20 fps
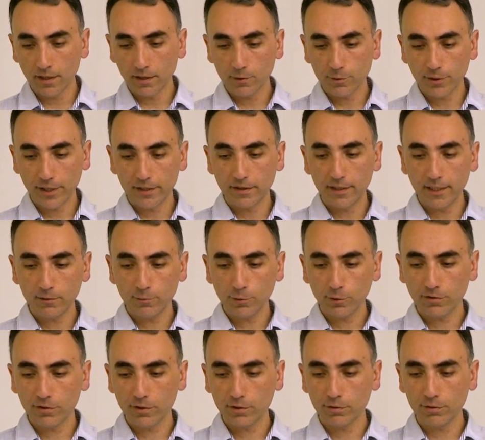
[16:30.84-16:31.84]
create
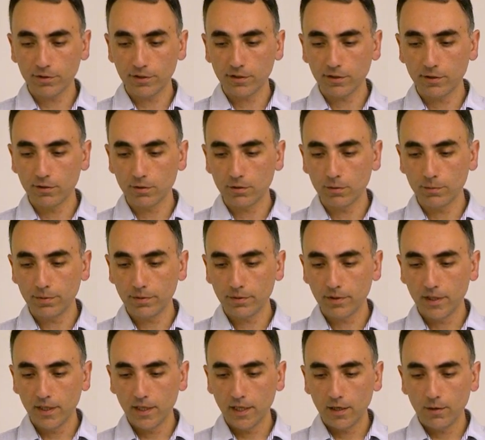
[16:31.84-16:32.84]
network security group
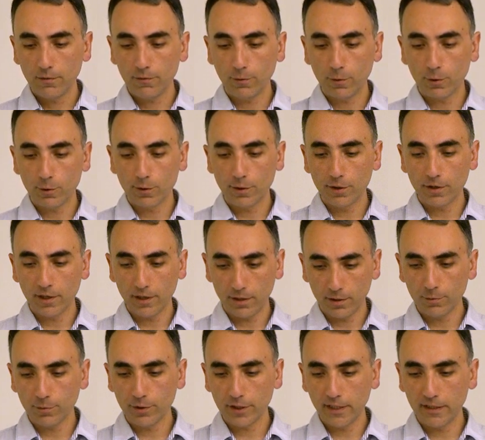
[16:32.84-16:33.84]

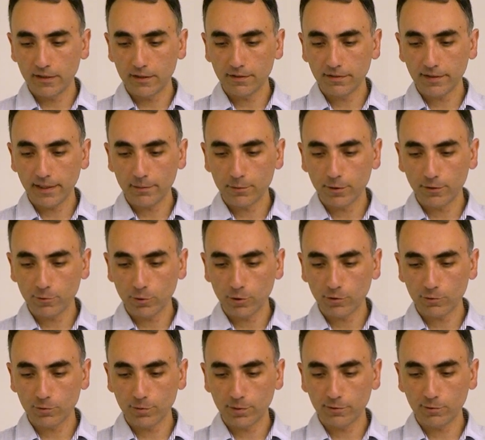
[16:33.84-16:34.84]
for within the same
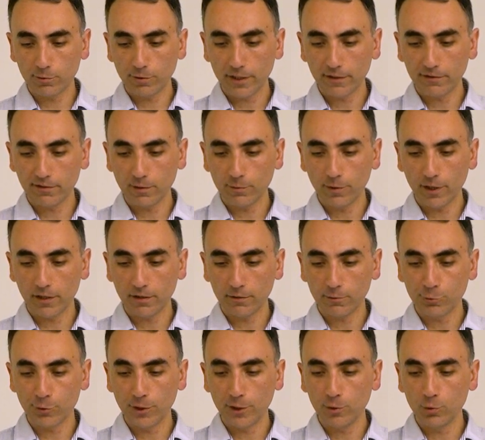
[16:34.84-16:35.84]
resource group. As you can see, we are
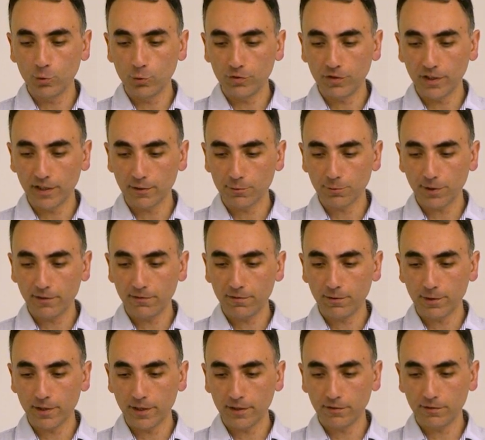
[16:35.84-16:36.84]
reusing
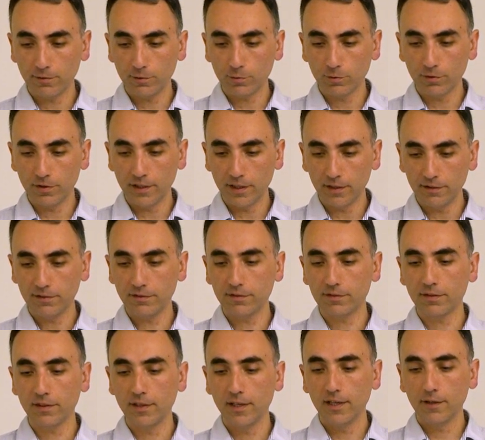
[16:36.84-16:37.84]
reference to
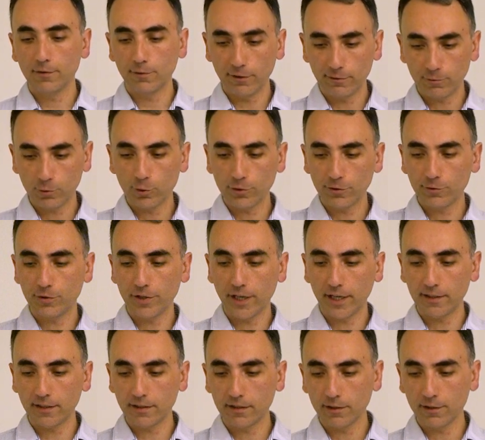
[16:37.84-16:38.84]
this resource
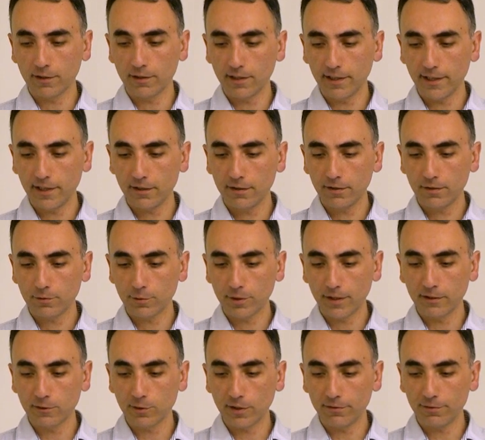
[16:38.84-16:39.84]
created earlier
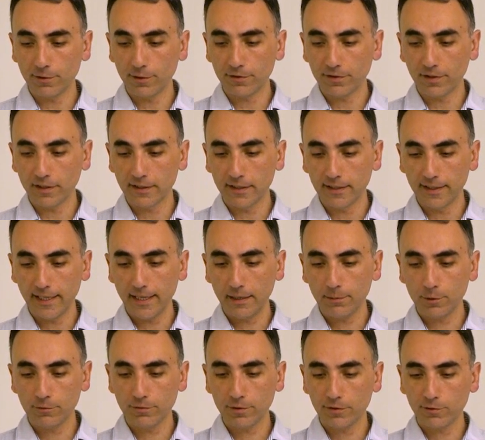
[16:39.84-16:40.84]
and referencing the
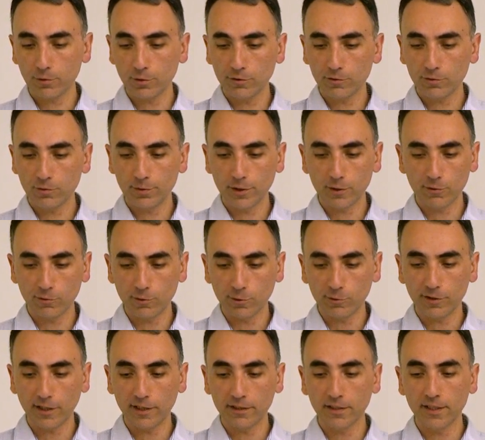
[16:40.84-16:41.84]
name of resource group, because
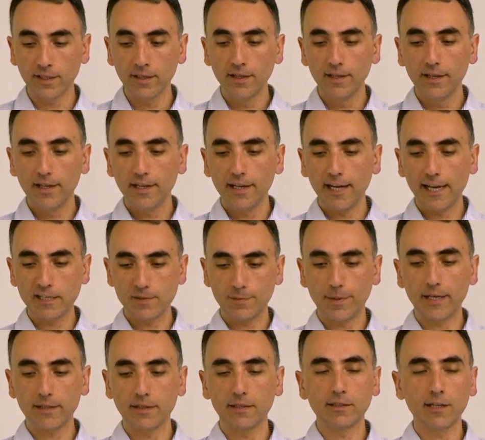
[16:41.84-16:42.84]
those are the
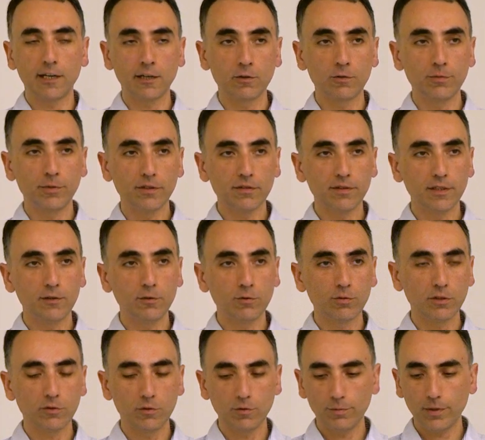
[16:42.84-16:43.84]
expected arguments that you
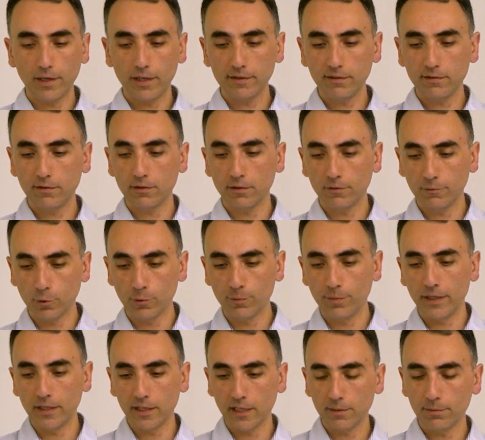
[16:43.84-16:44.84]
need to pass for
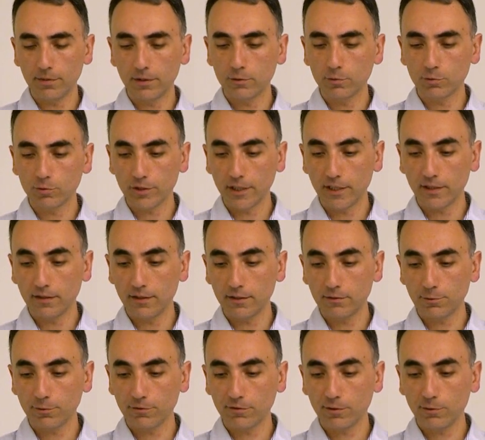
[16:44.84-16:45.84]
being able to create
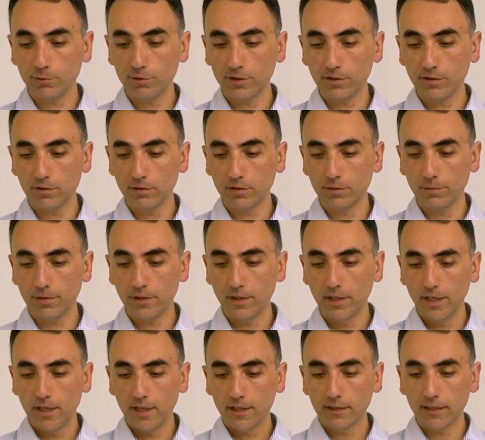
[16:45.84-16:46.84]
network security group,
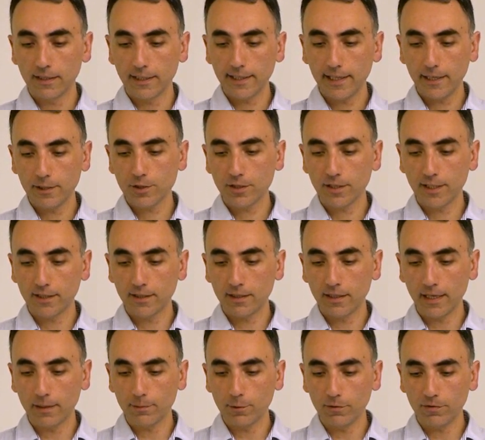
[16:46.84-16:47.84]
the location and the
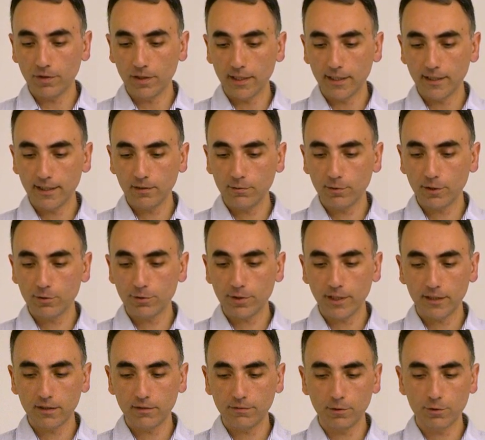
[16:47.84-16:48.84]
name of it. And then we
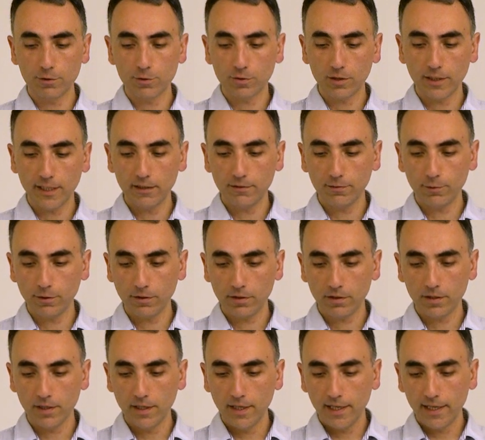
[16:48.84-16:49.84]
create the virtual
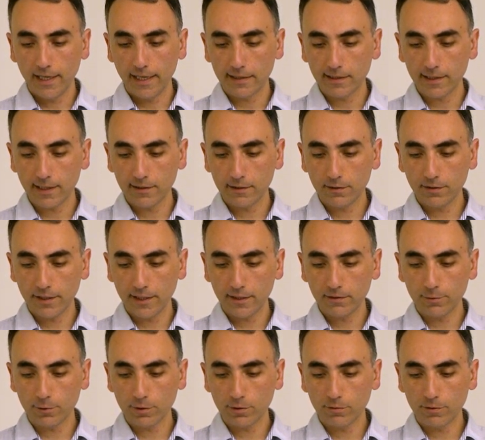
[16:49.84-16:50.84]
network, and under
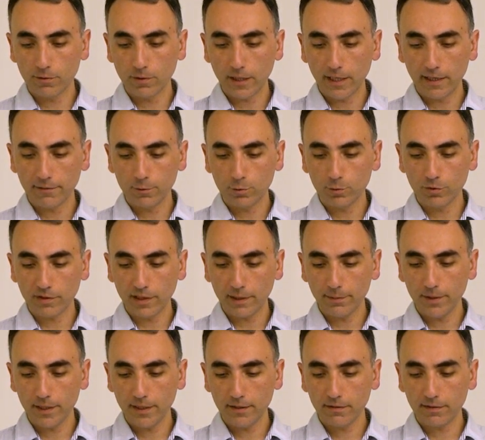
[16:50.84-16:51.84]
network we will have two
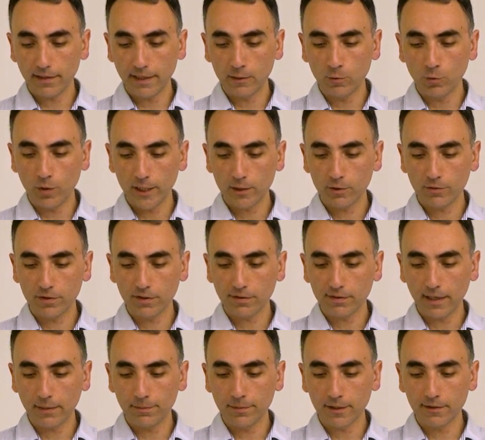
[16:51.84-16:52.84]
subnets, and one of the
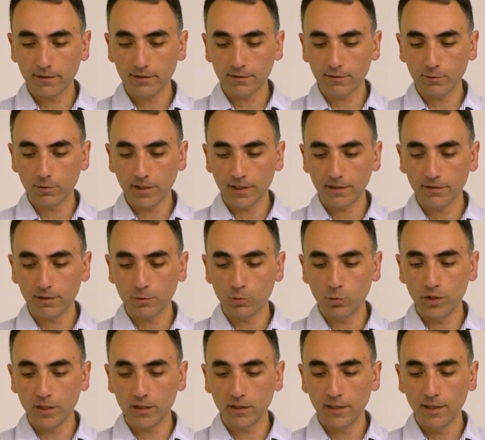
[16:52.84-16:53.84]
subnets, as you can see,
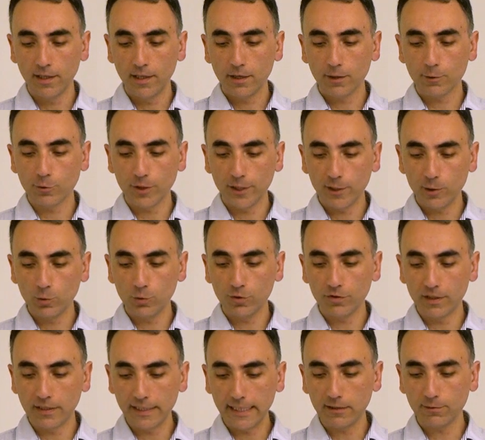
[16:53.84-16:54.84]
will reuse
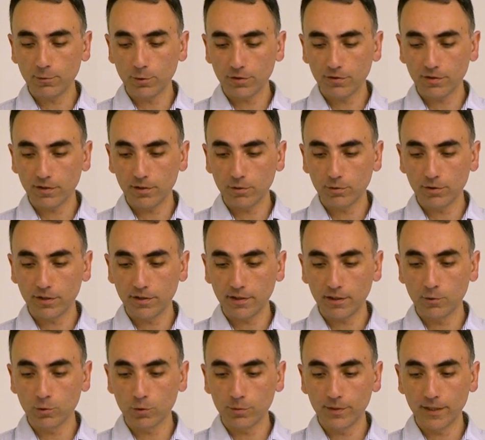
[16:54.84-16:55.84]
the network security
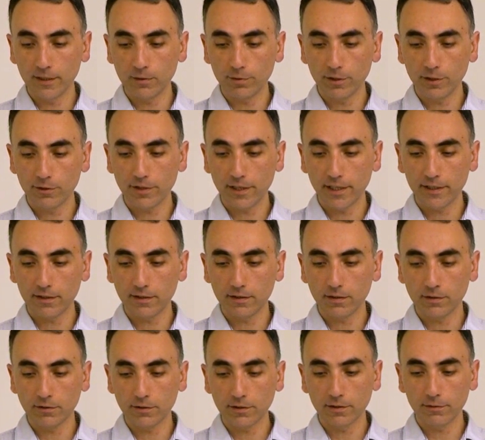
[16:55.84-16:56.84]
group that we created
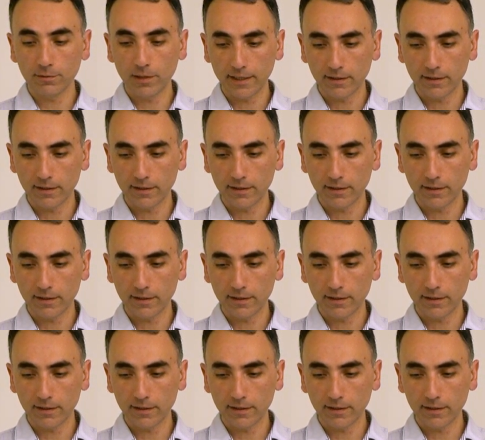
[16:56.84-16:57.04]
under